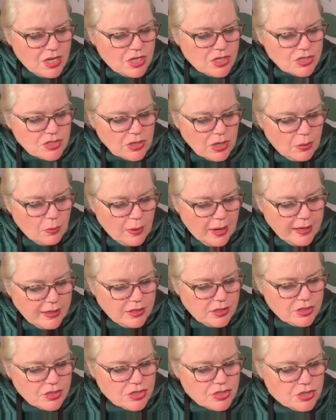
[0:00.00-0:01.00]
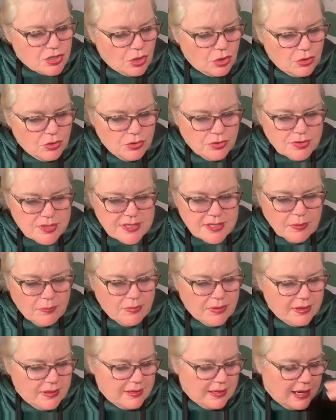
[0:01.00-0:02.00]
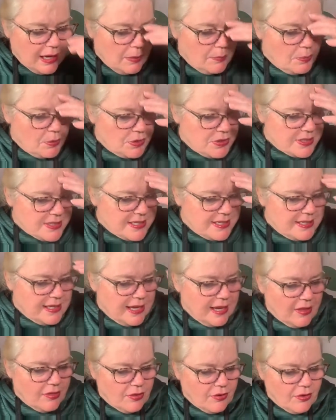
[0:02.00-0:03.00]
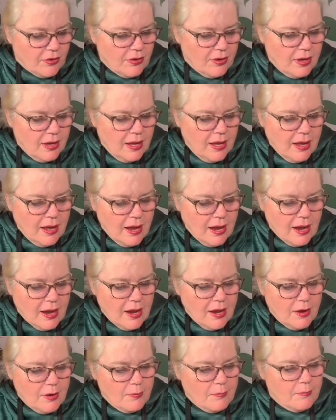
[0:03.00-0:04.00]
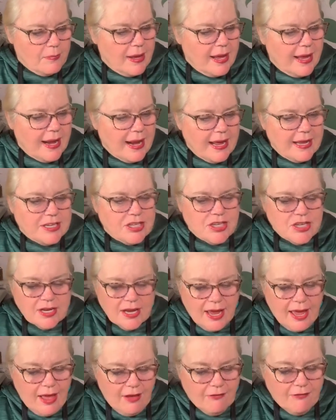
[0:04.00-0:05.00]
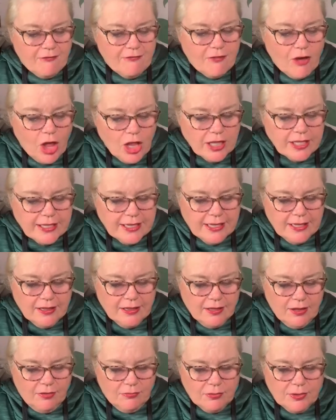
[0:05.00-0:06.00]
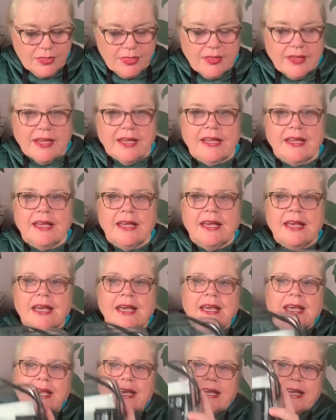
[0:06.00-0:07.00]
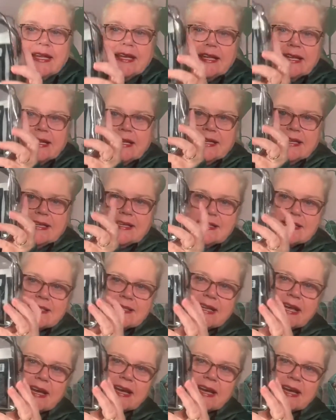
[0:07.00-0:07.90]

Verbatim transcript: So I wanted to show you something that I put together um, and I have fallen in love with it. It is